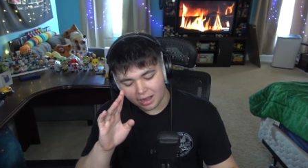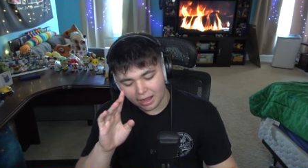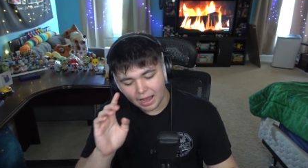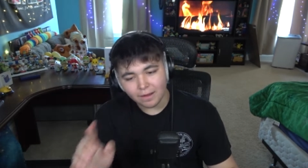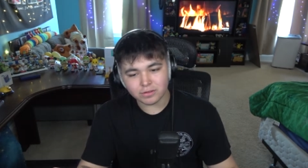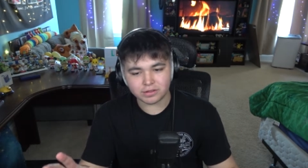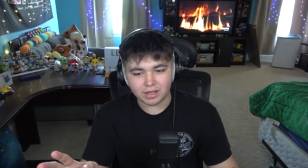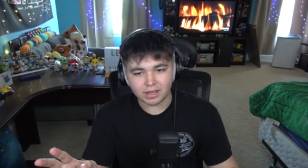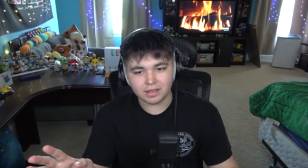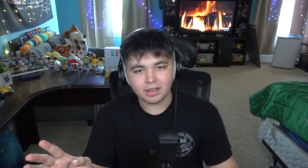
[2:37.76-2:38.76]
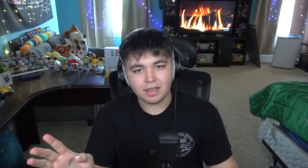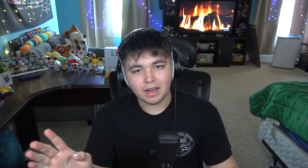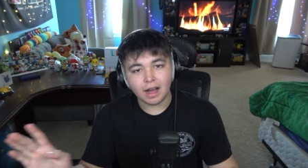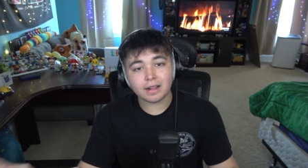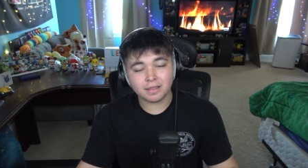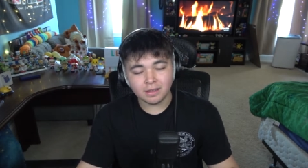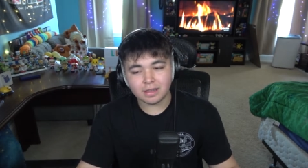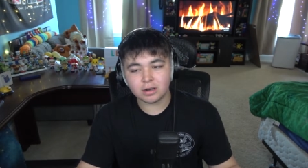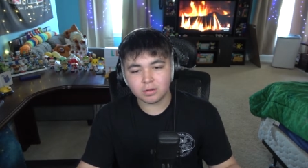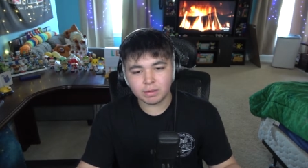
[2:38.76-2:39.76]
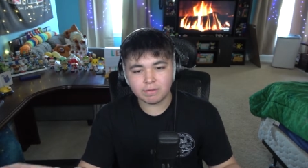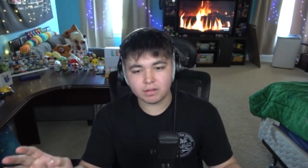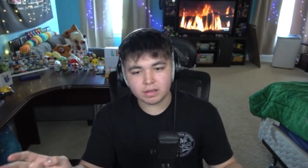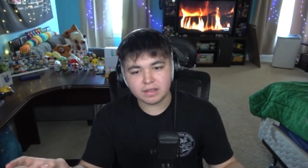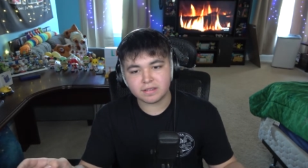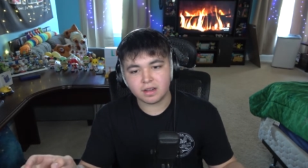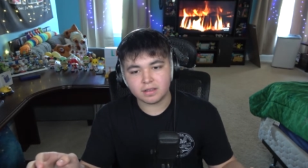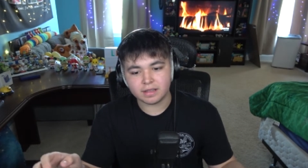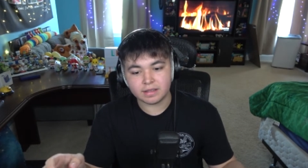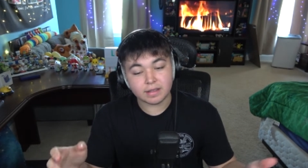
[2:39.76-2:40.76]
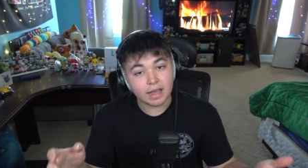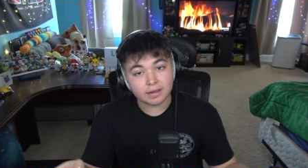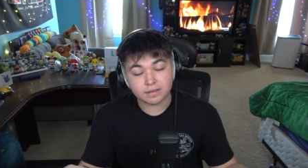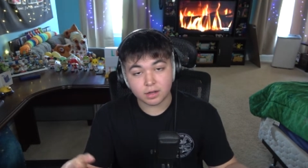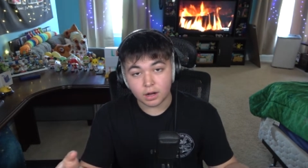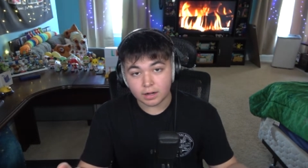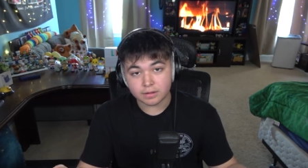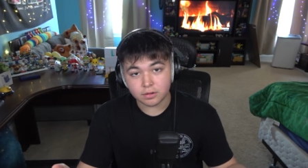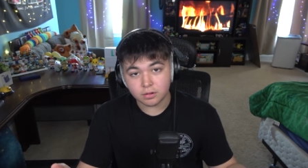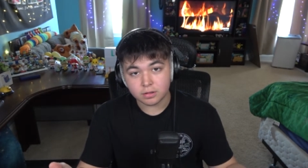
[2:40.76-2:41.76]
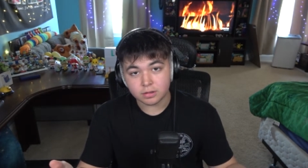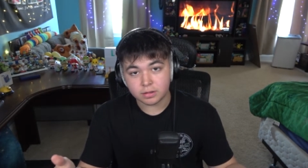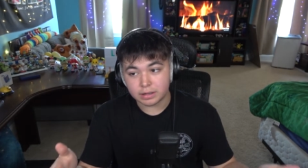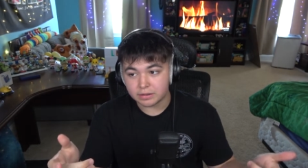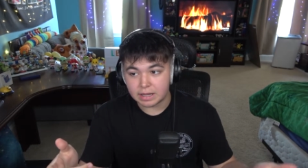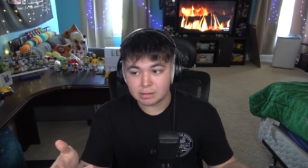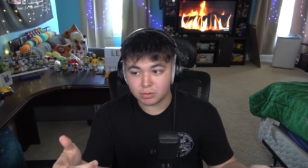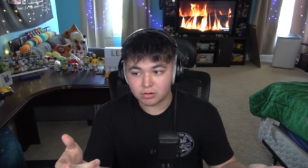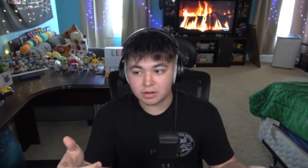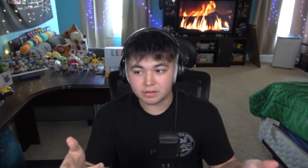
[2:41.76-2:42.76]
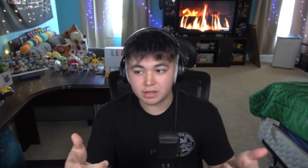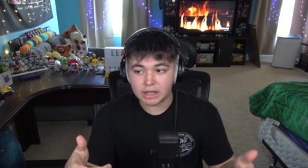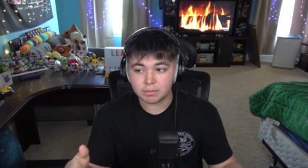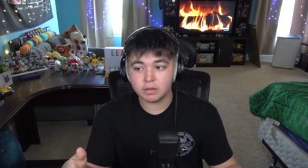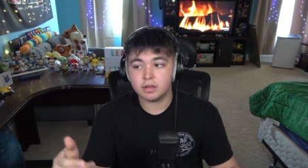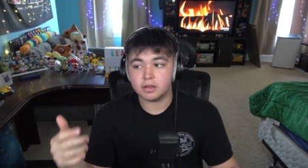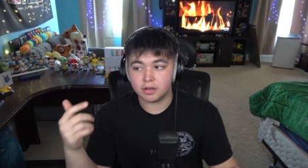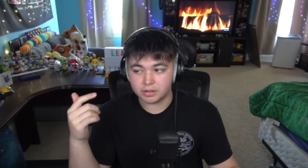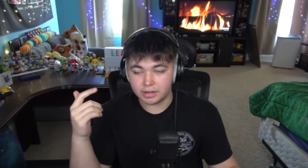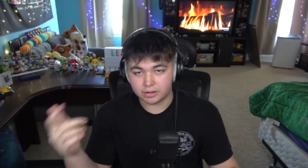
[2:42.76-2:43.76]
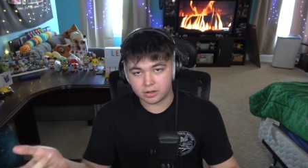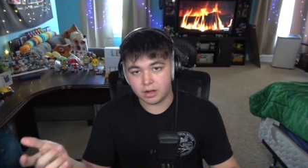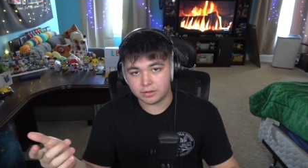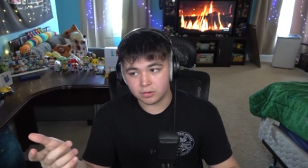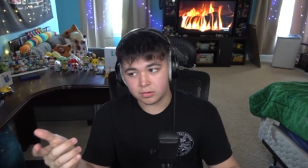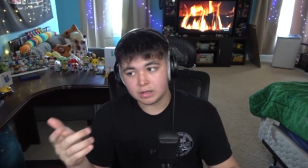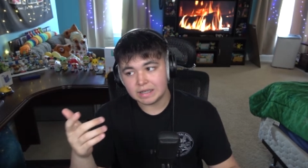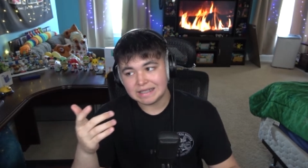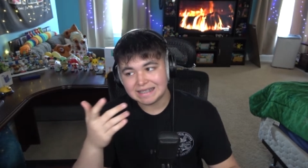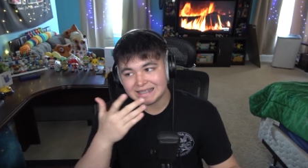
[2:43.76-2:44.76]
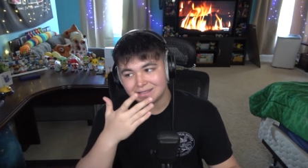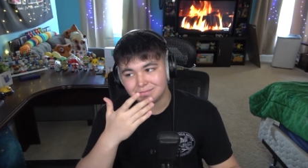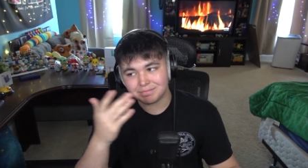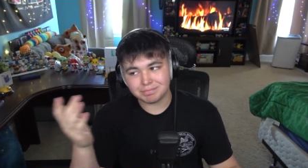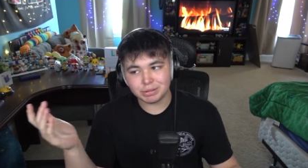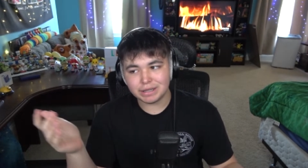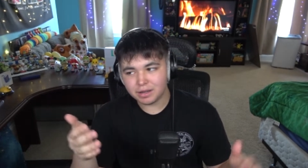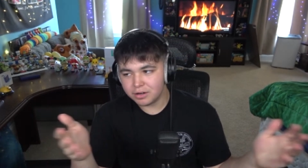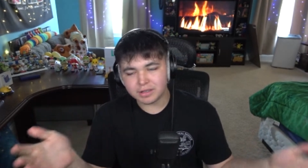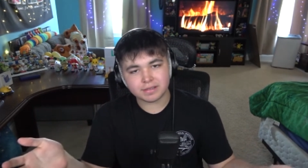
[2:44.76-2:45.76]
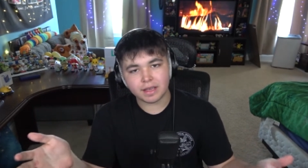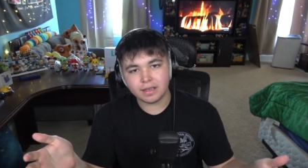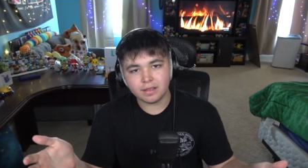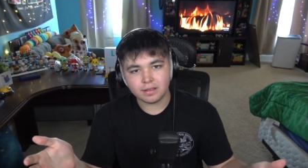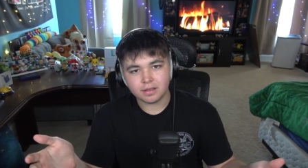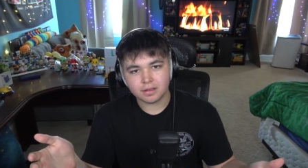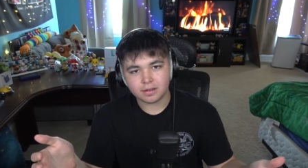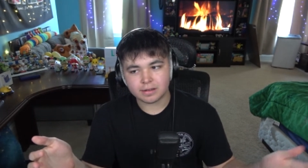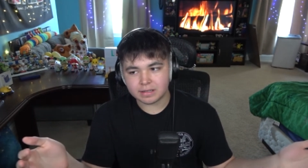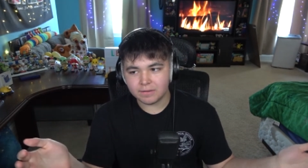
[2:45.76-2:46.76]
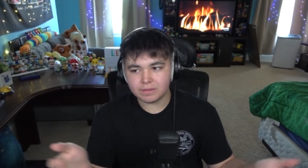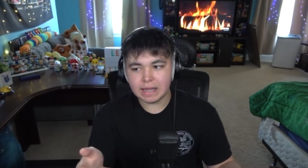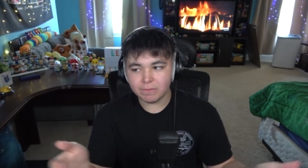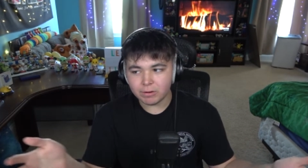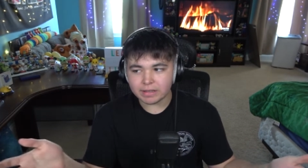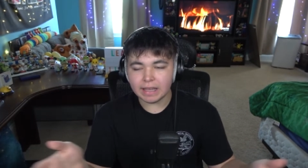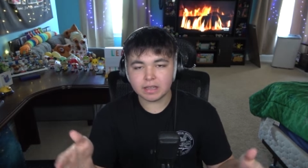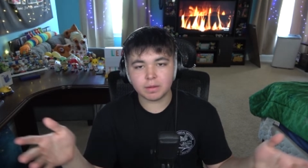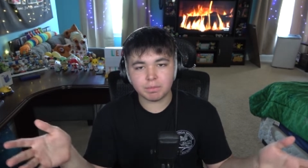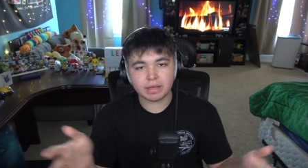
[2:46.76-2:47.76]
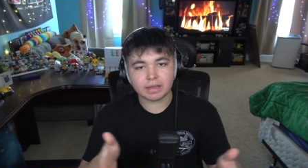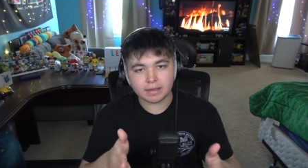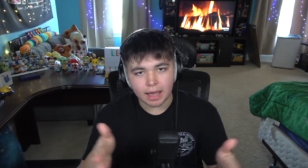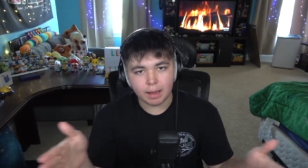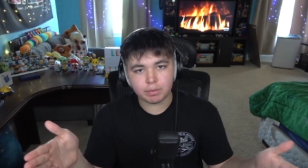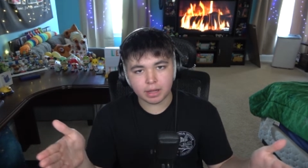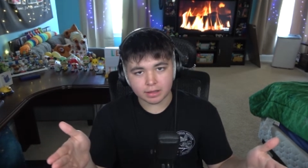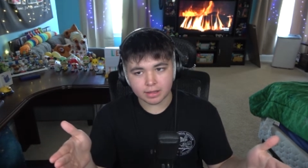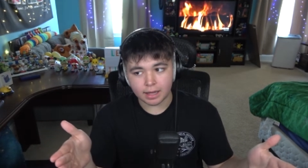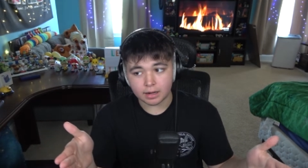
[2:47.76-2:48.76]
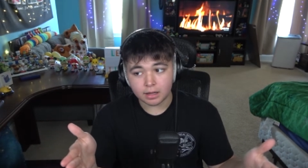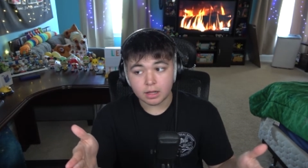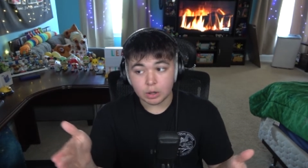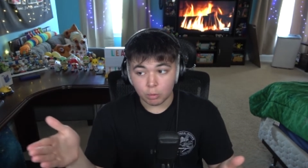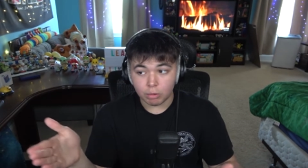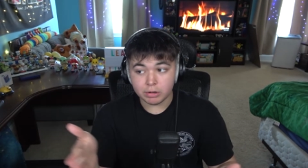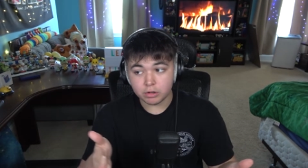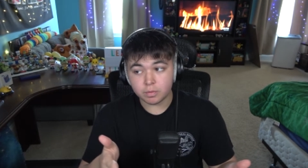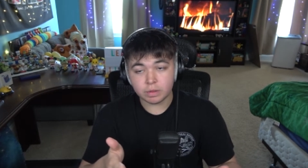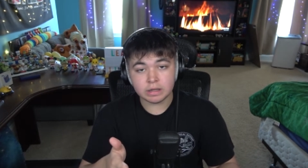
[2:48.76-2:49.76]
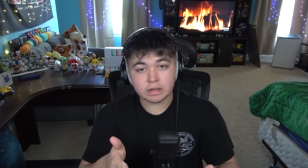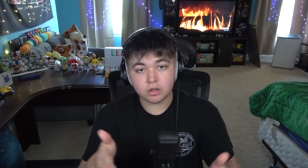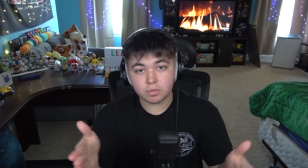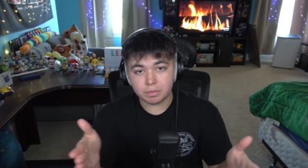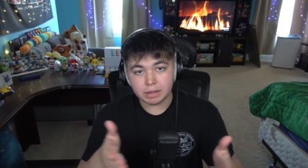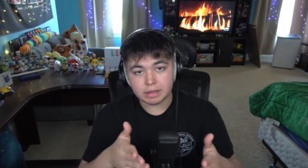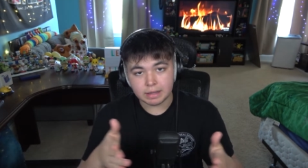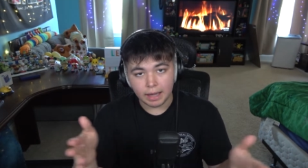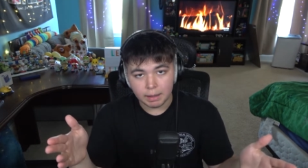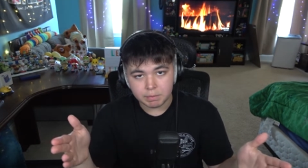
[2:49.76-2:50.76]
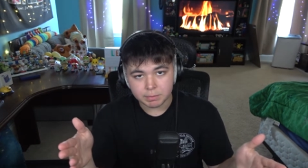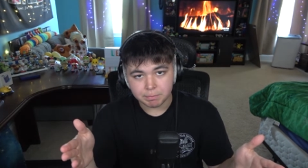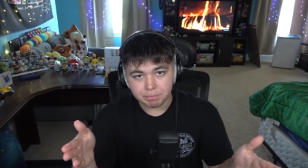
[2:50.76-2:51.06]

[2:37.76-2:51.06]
have to say, I think it'll be released on the next console, the next Animal Crossing game on the next console. But it's hard to say, because they've never taken a big gap like that. Will there be another big gap?